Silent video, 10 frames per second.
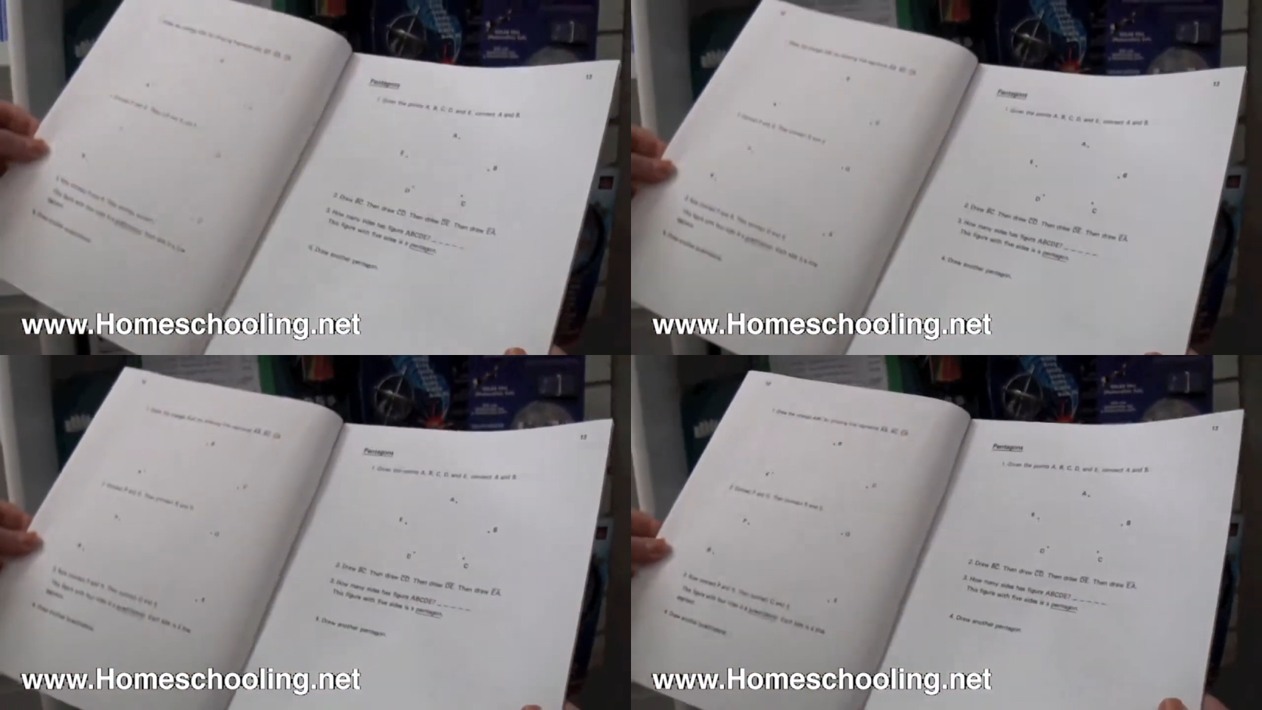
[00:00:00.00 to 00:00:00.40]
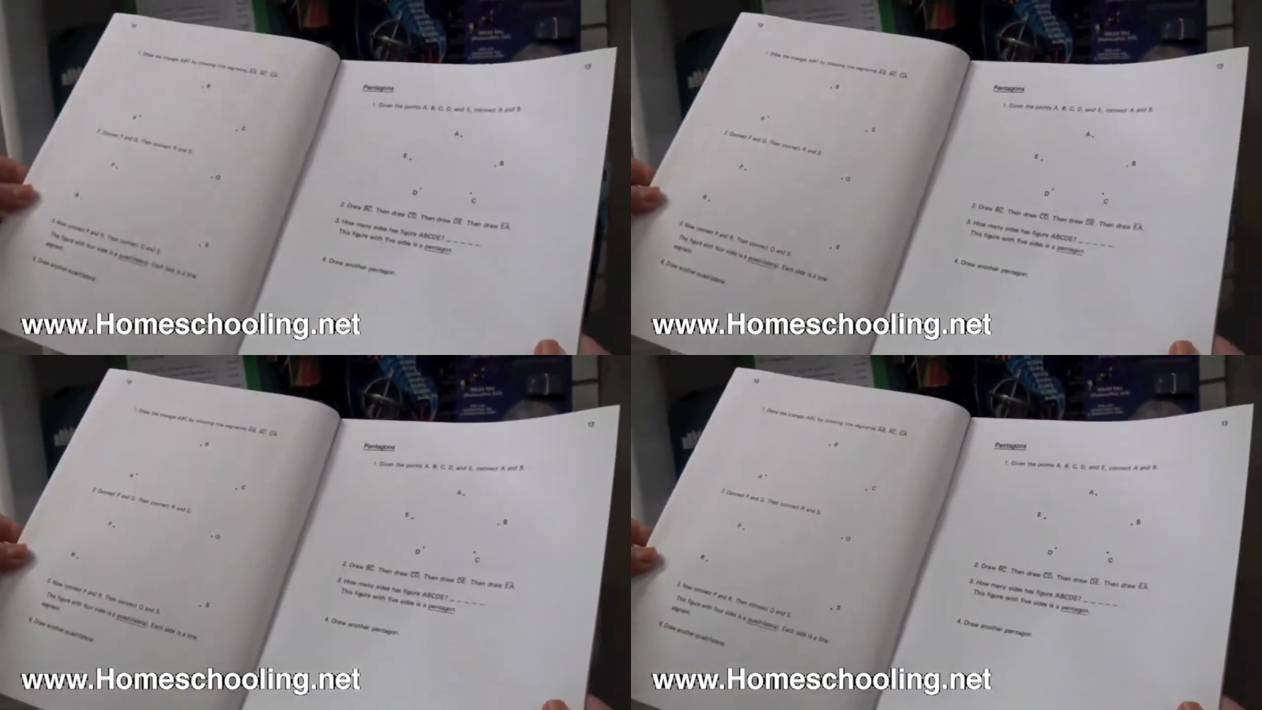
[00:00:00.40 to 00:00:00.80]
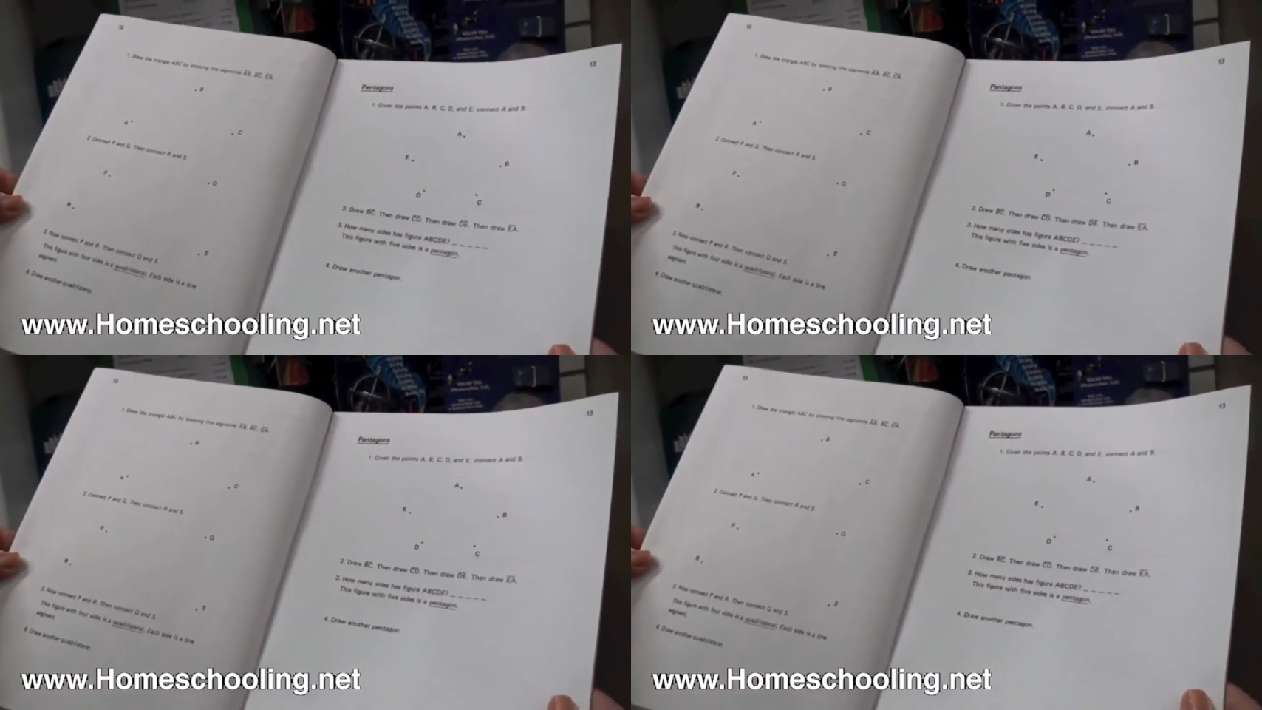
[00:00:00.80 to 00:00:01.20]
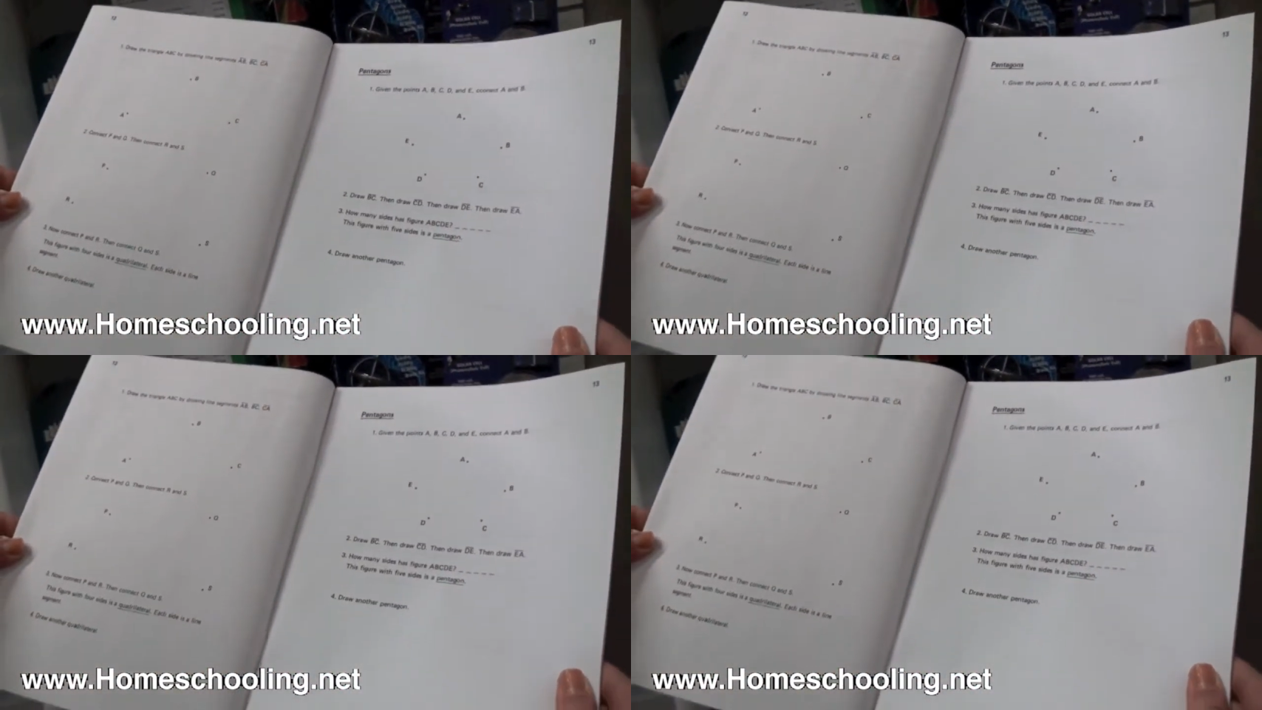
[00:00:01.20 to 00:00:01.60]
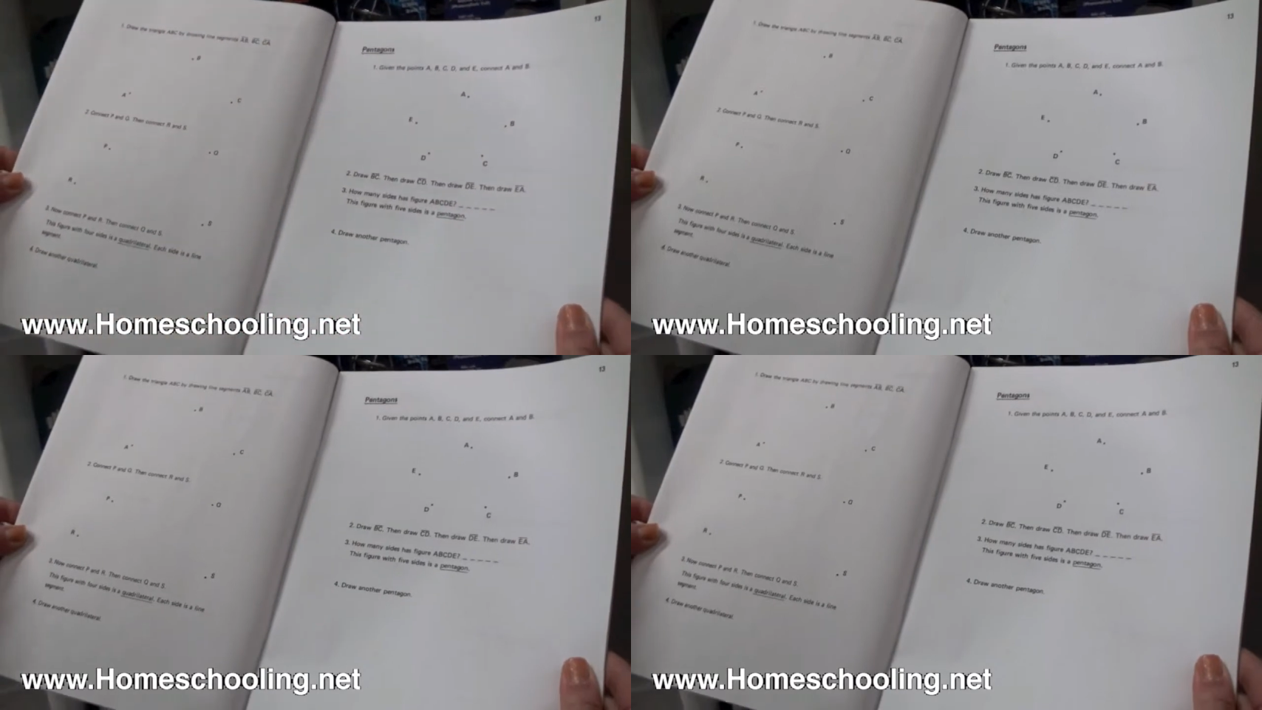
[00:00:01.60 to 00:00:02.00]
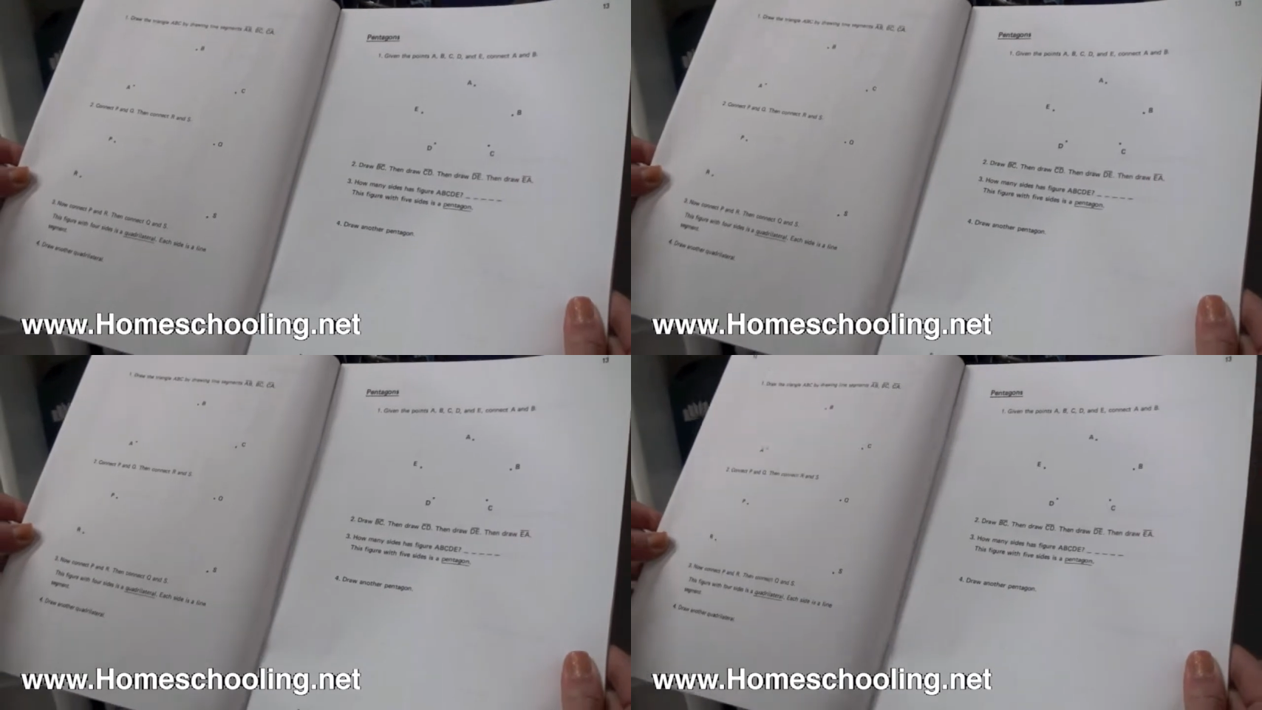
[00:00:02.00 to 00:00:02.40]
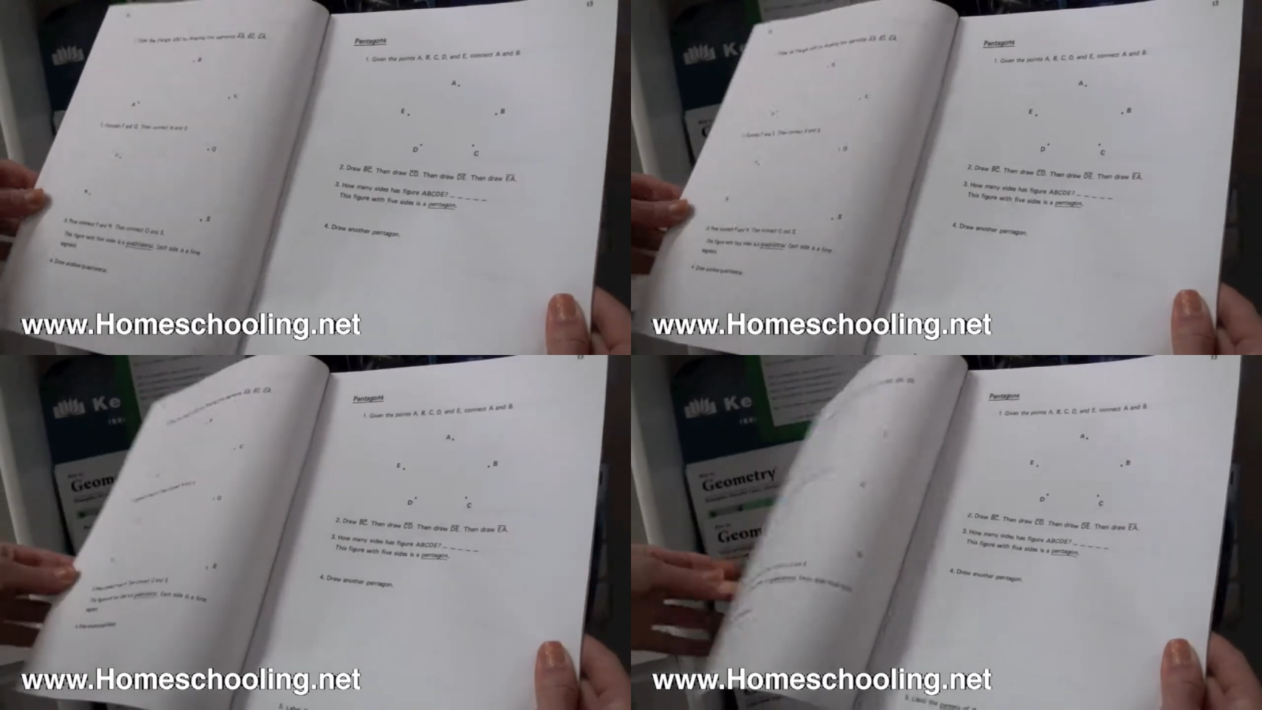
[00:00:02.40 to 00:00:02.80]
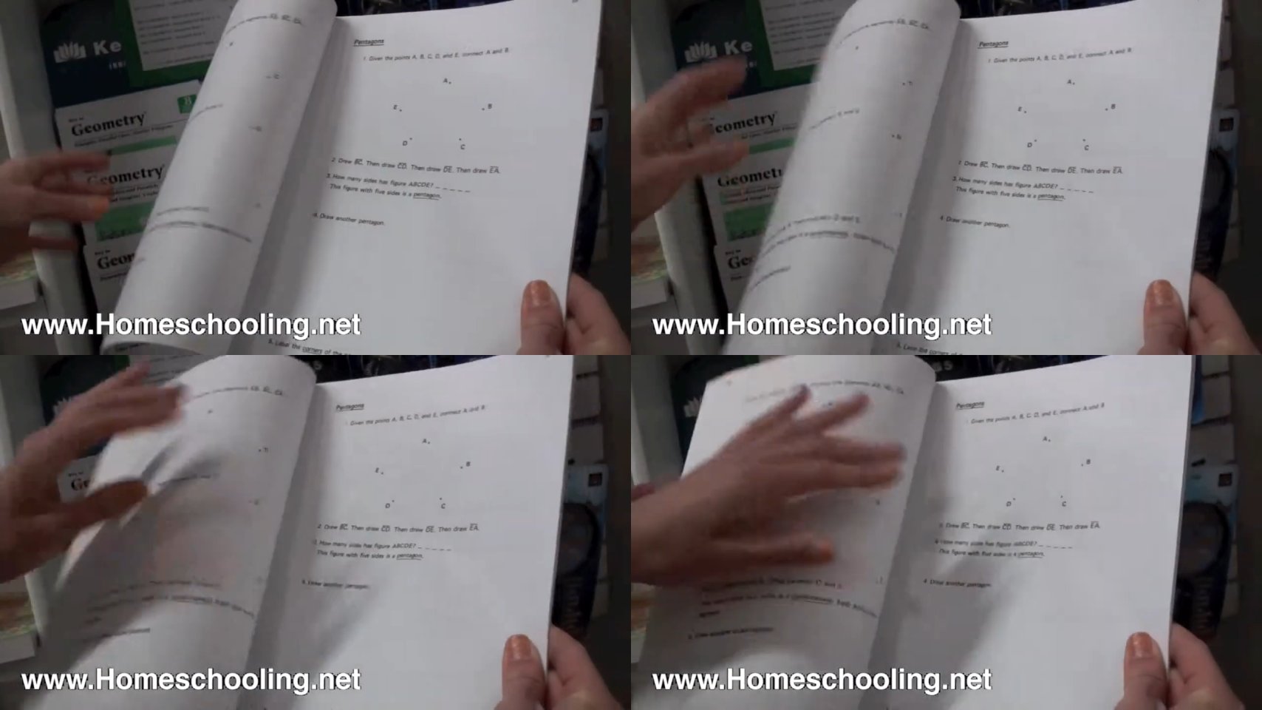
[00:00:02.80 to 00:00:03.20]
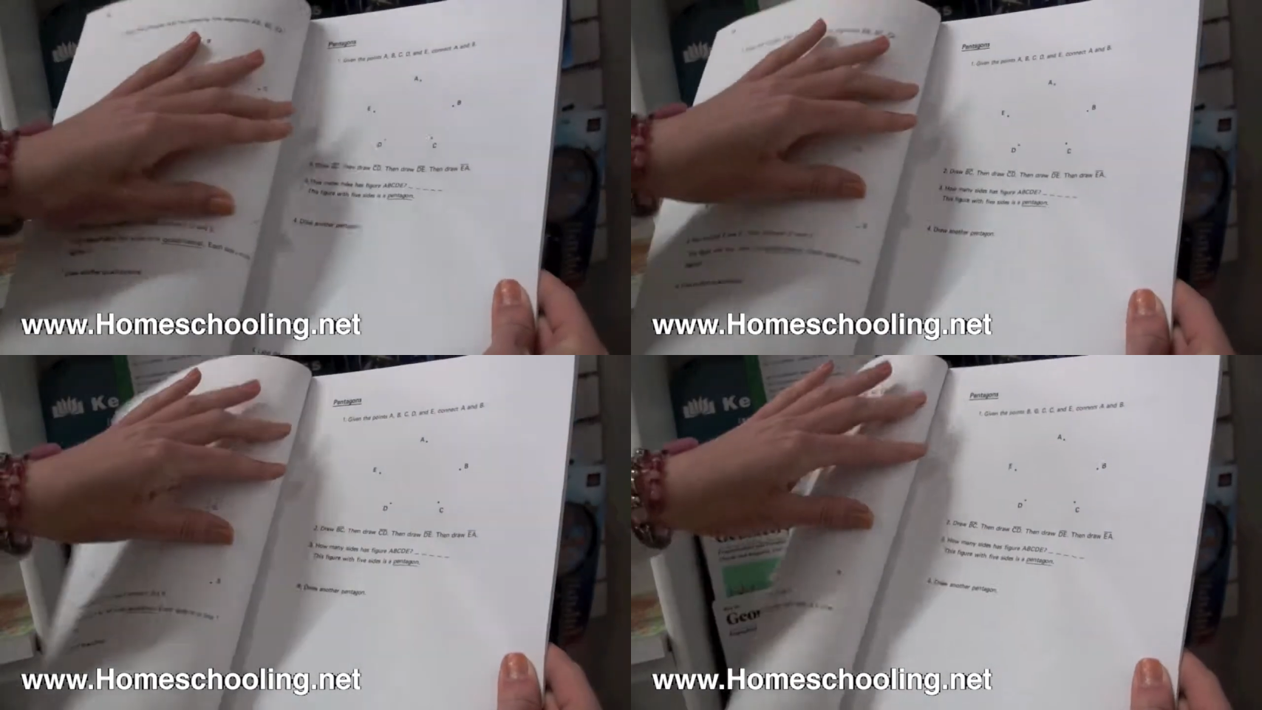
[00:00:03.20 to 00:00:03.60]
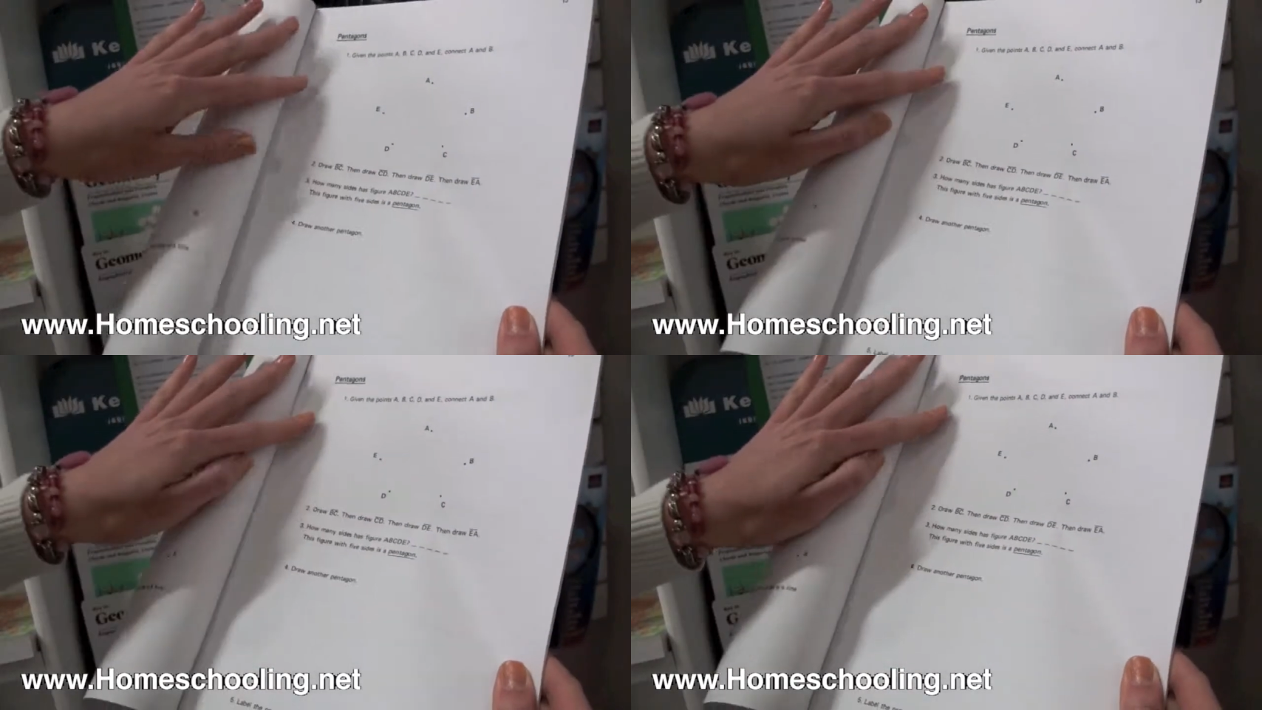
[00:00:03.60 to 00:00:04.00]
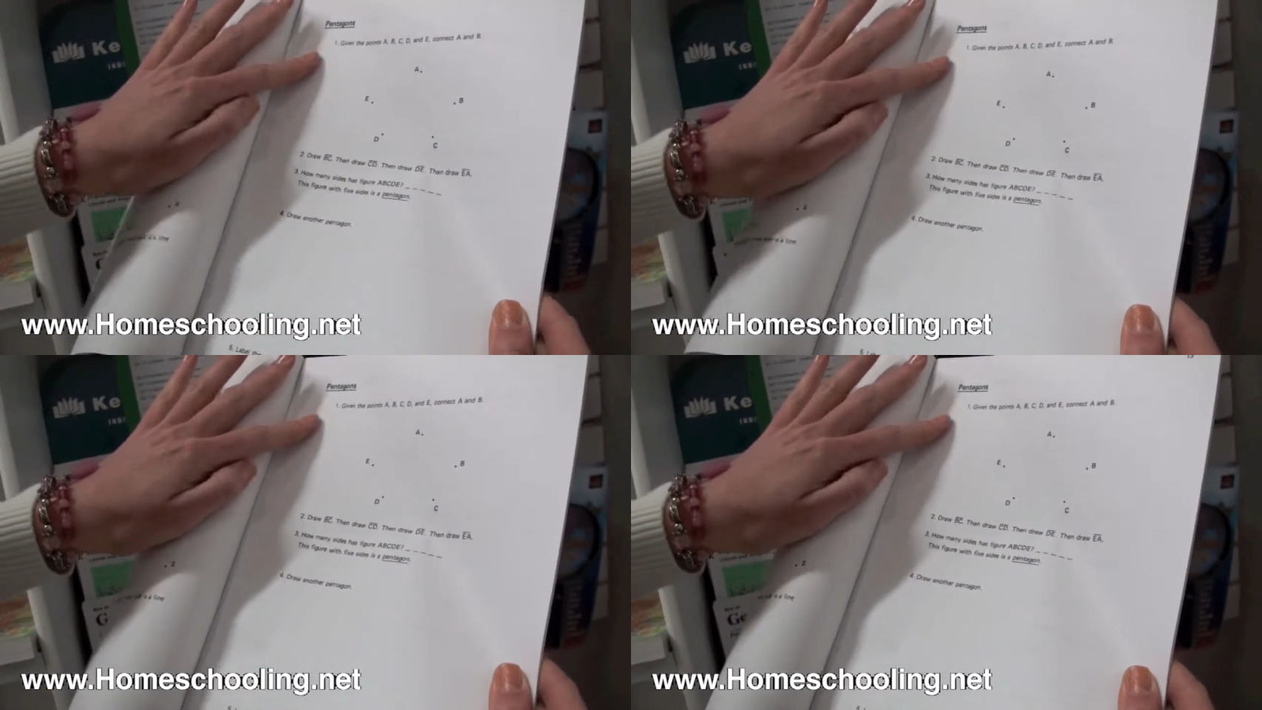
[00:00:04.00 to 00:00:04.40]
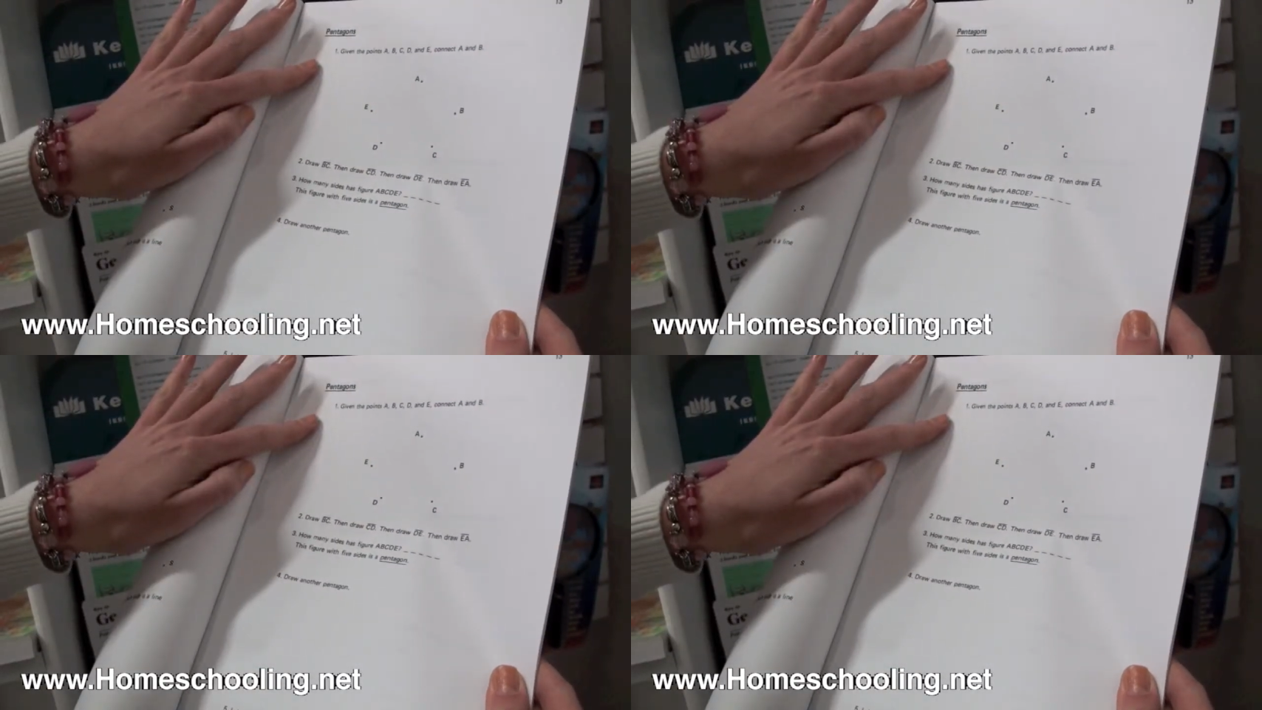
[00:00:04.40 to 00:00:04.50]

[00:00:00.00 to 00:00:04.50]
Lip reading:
[unreadable: no face in view]